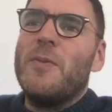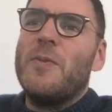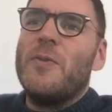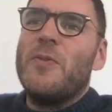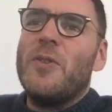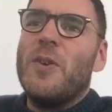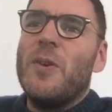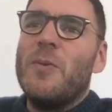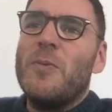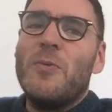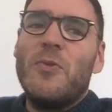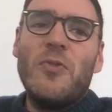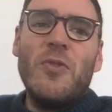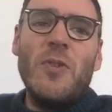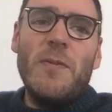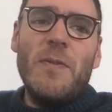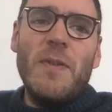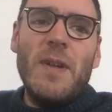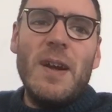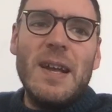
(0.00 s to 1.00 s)
So
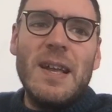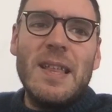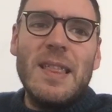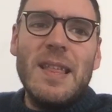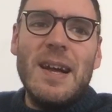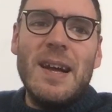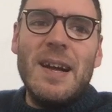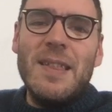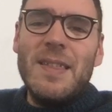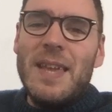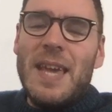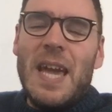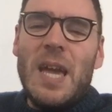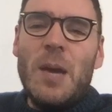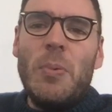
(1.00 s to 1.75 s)
stuff like that, the